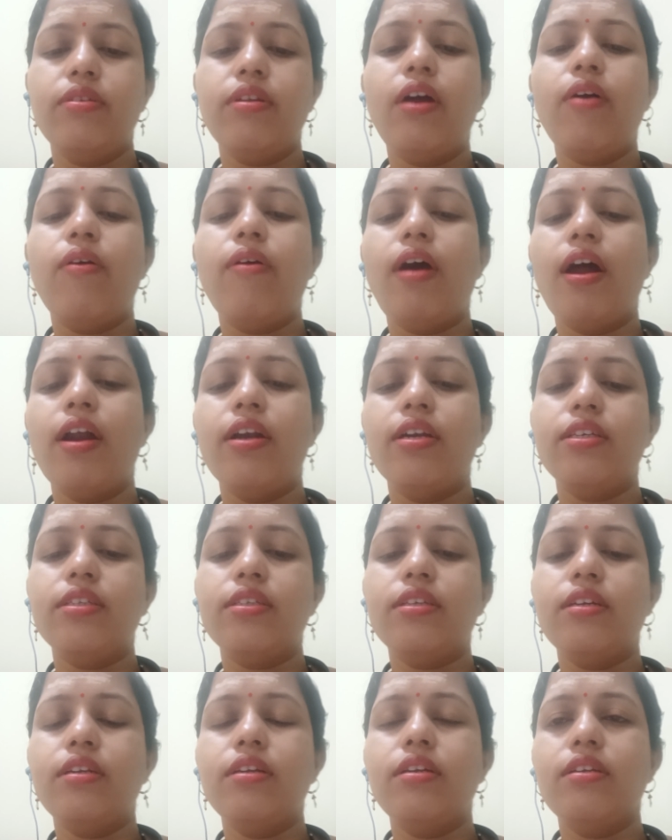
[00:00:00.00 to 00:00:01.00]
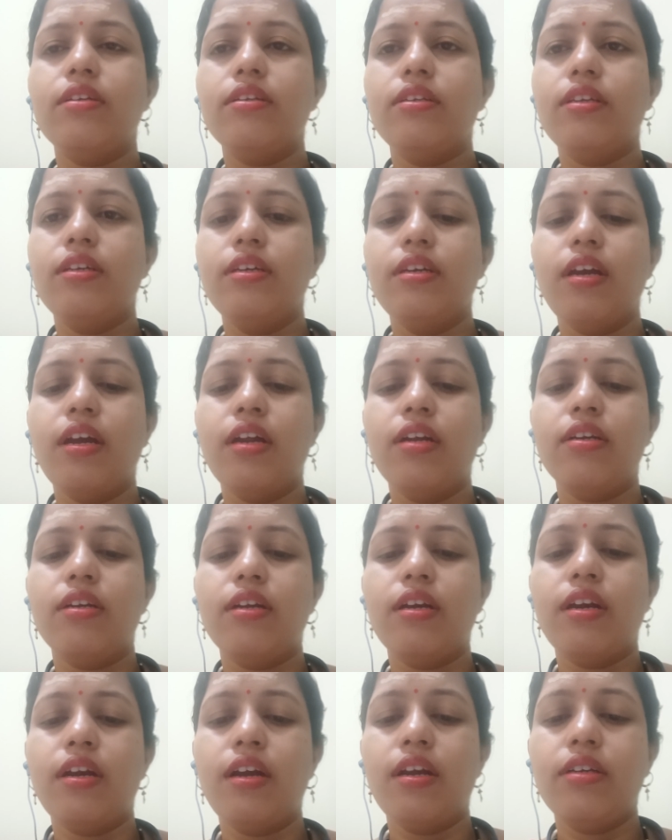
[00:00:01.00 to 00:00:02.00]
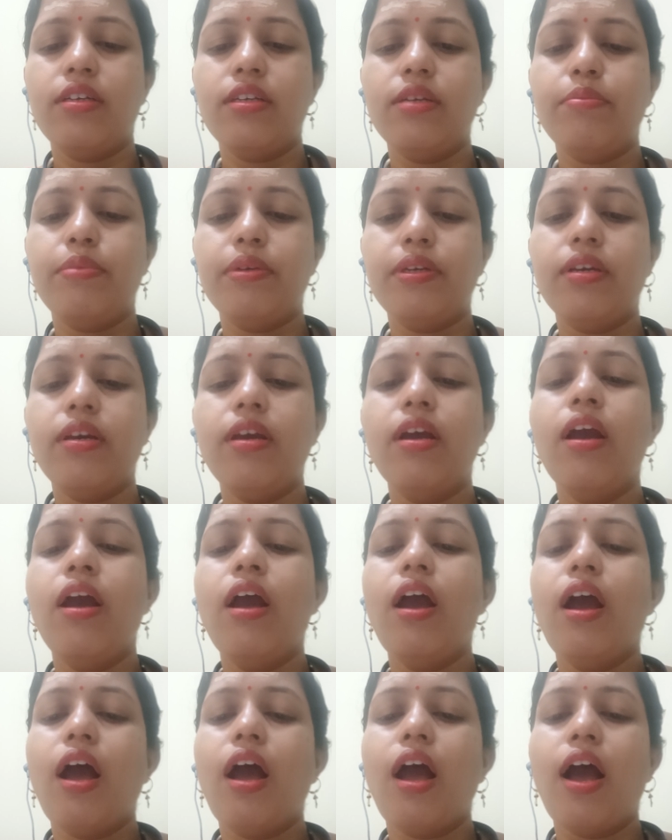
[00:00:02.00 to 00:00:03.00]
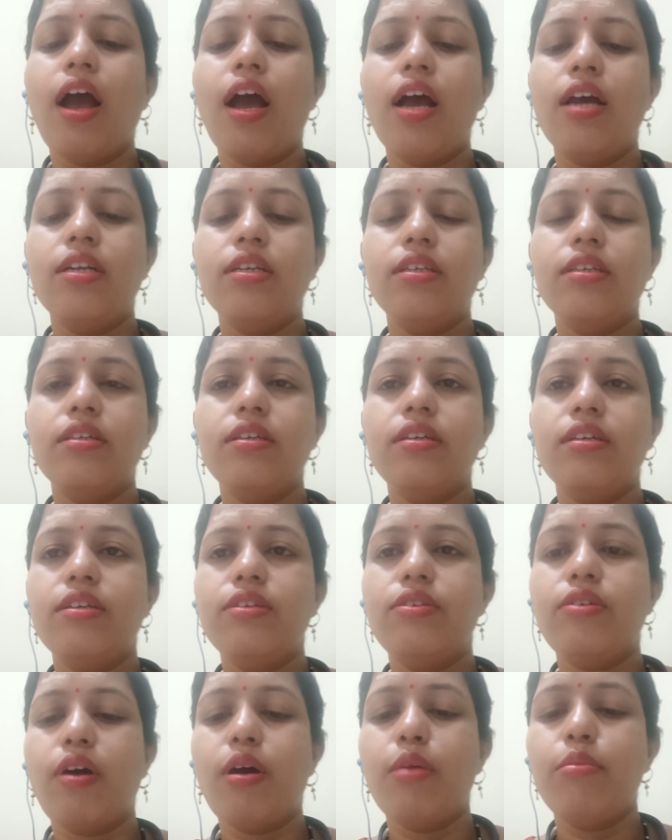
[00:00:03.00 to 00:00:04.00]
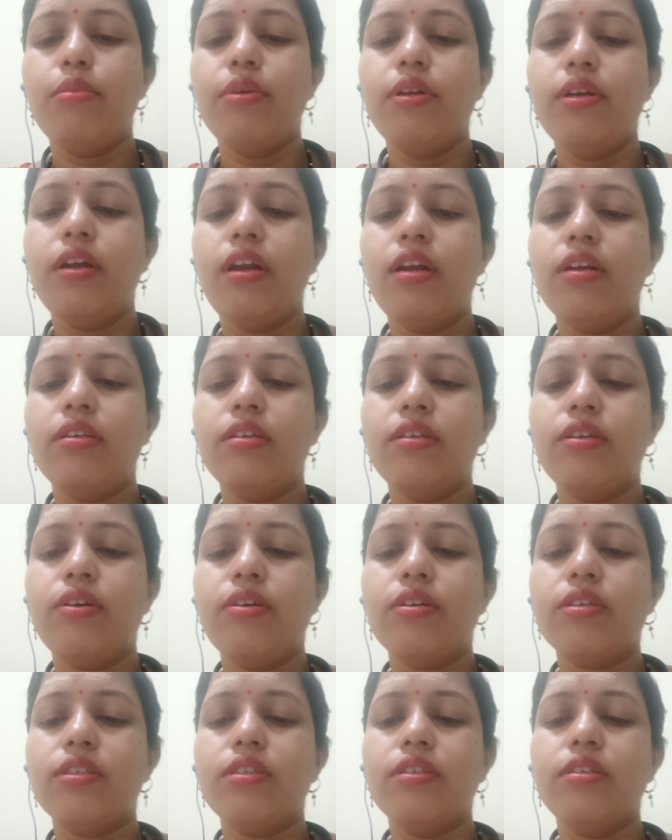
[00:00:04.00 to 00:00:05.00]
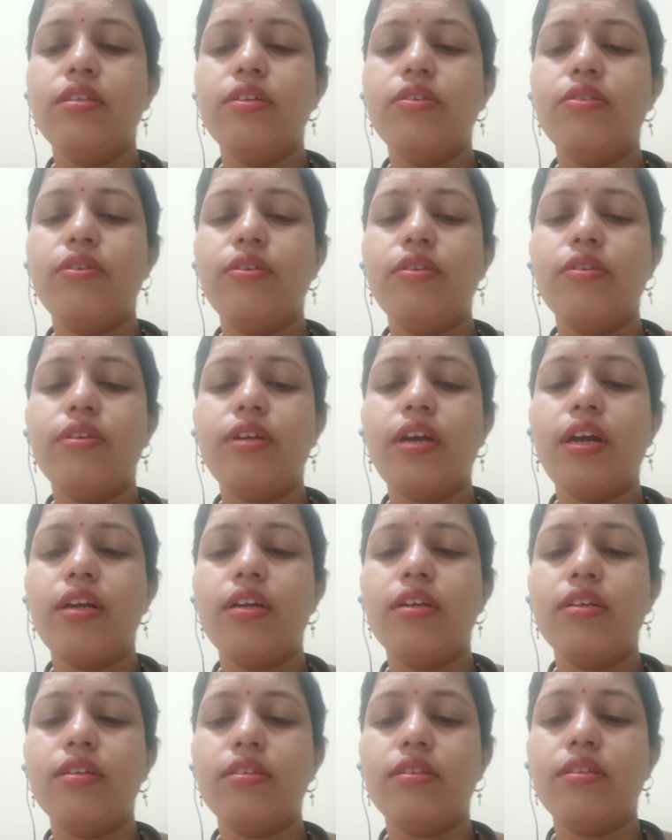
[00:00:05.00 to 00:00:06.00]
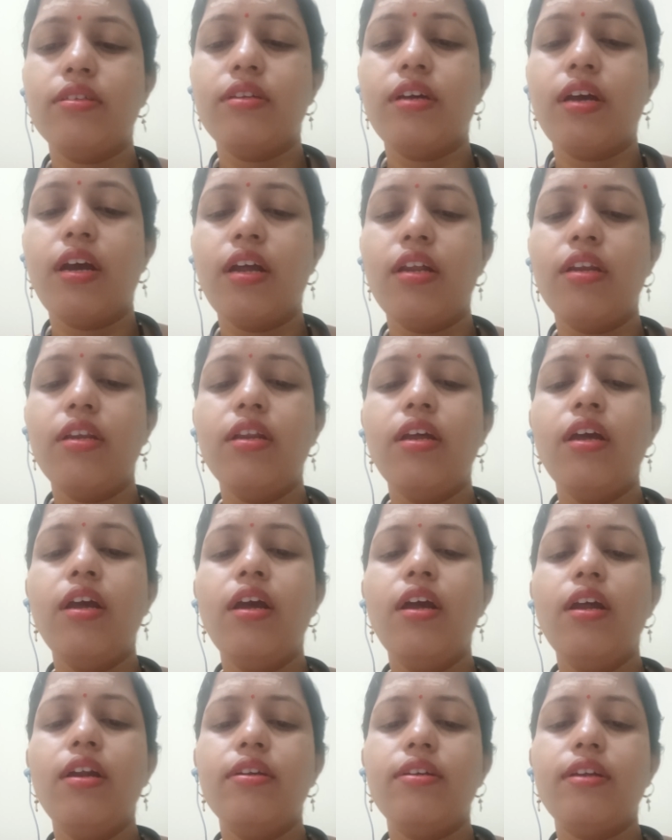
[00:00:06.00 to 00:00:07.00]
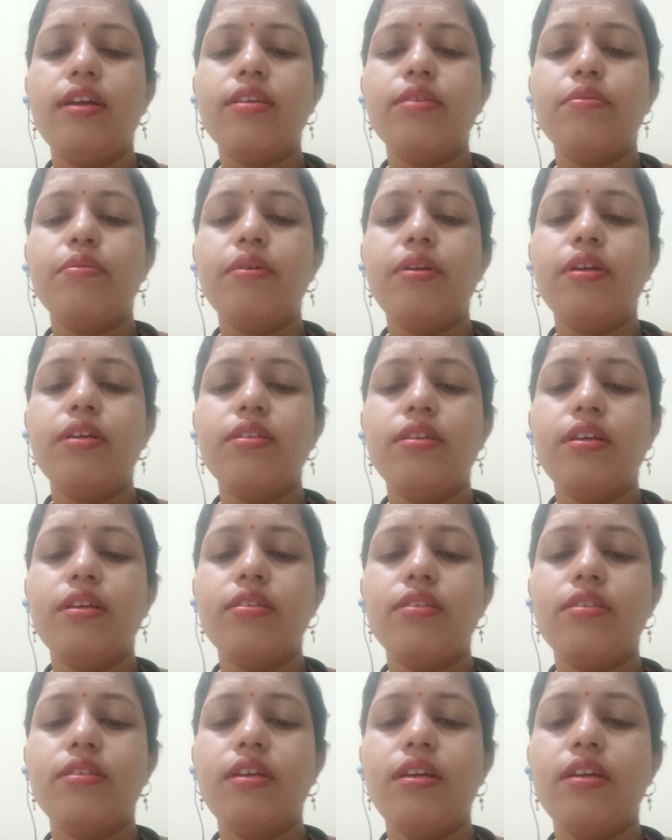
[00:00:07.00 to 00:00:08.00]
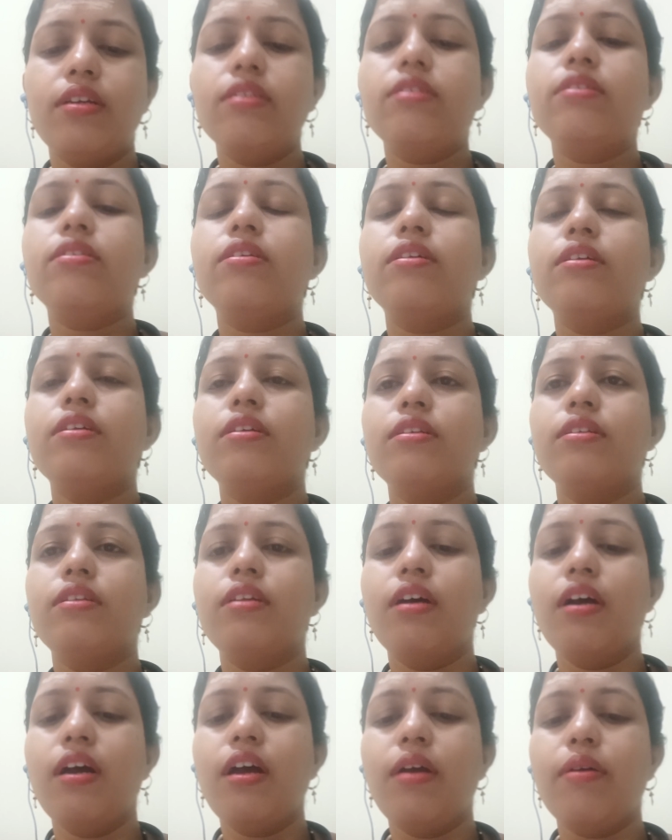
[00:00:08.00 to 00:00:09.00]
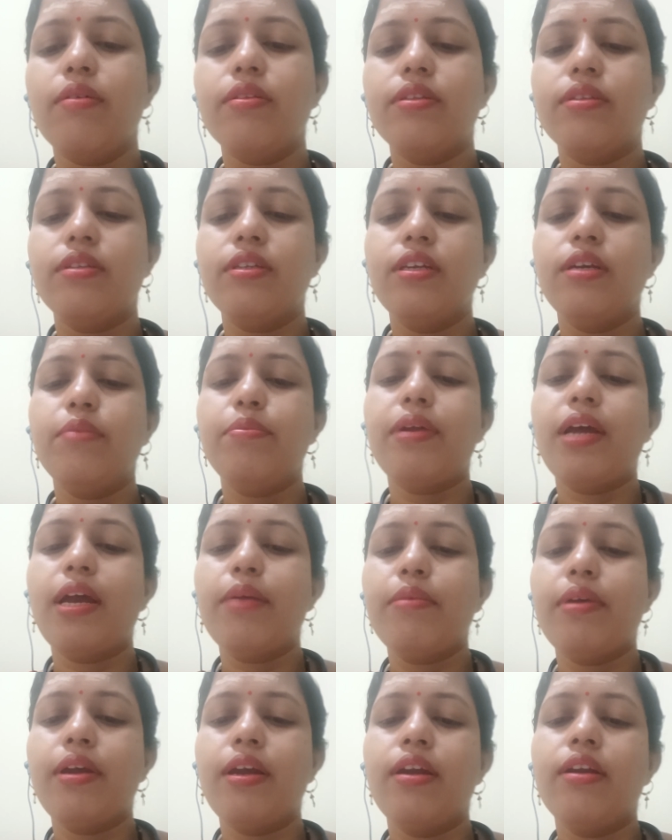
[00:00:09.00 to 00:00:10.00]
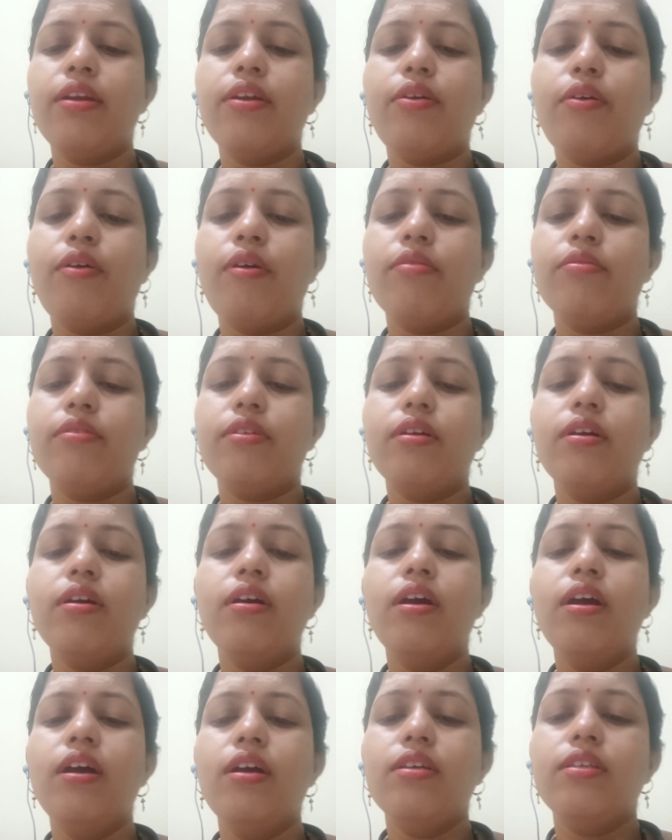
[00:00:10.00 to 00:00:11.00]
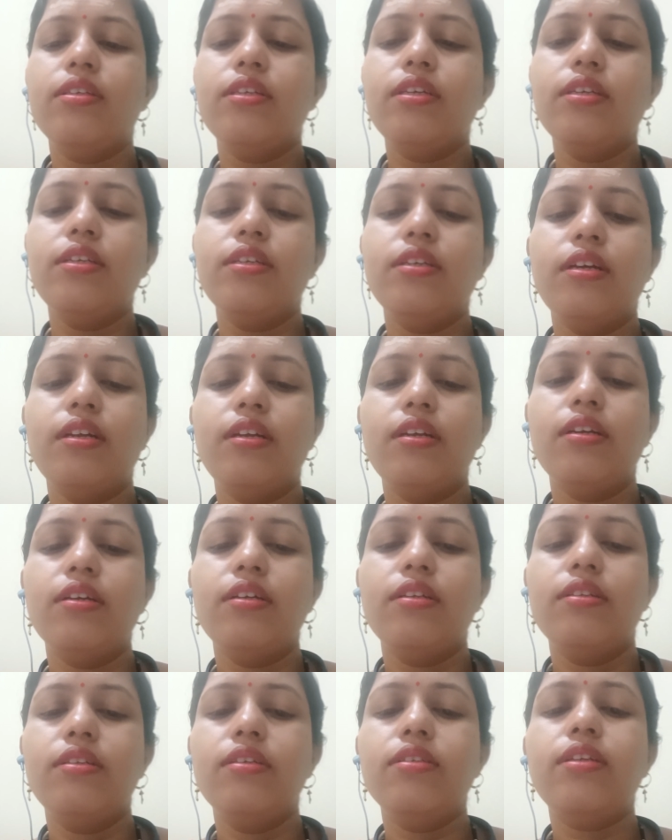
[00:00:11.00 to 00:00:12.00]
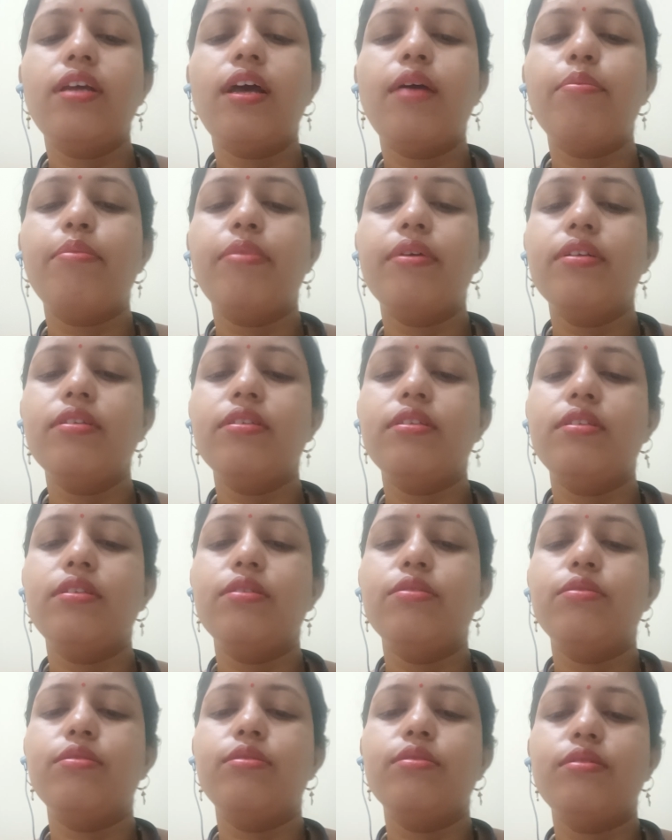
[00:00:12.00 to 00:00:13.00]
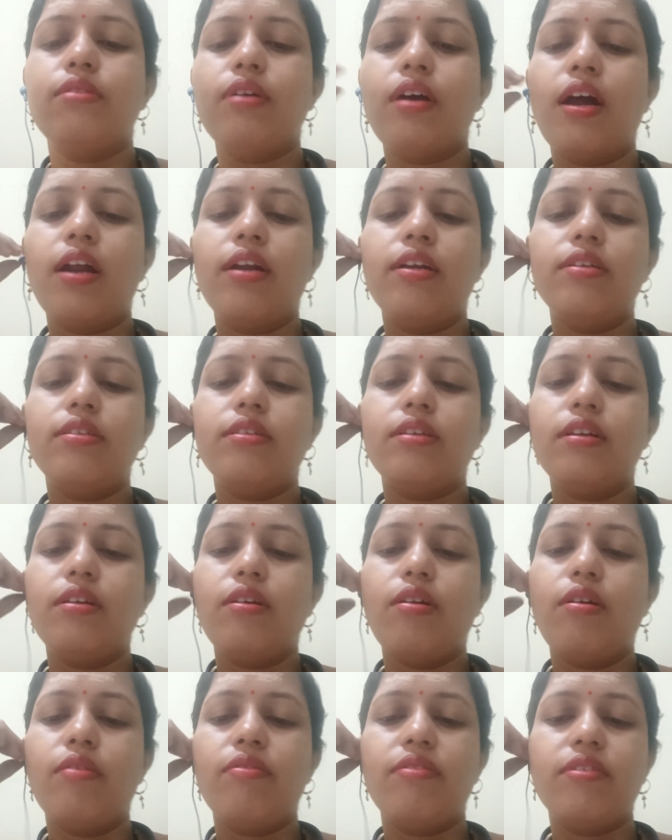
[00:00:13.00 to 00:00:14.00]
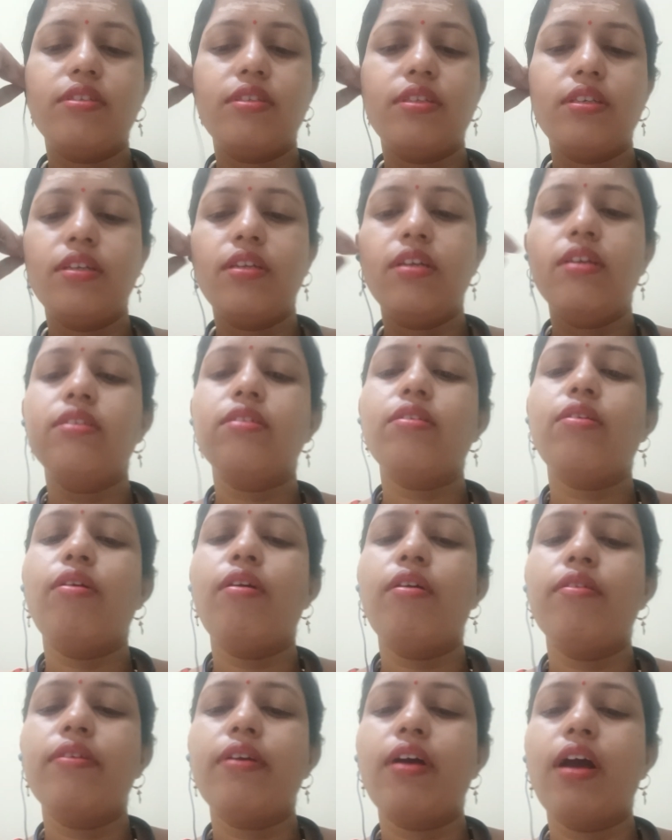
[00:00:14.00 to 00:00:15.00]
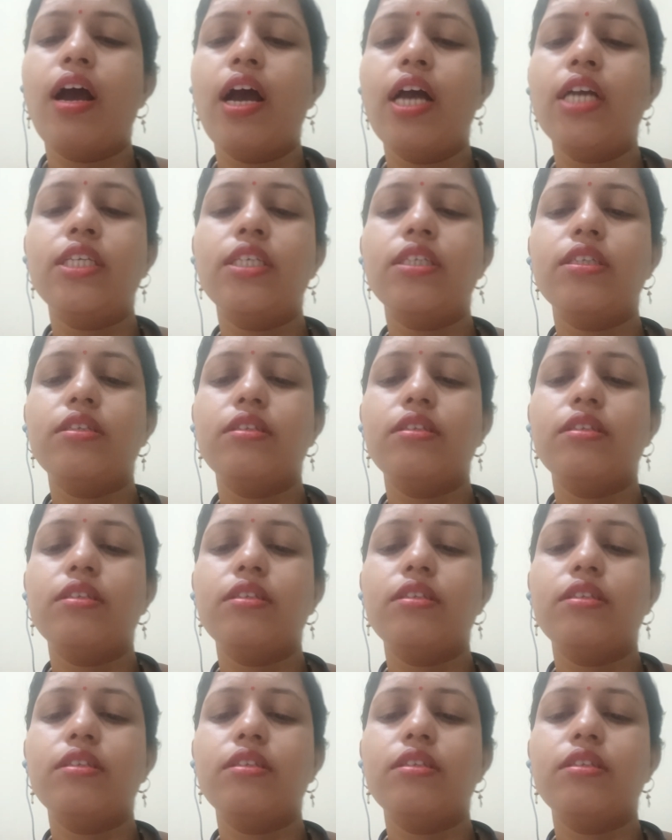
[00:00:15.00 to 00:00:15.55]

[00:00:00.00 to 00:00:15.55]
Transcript: Now addition D and ATP and terminal deoxynucleotidyl transferase extends the 3' end of the cDNA. This happens due to the addition of a series of R's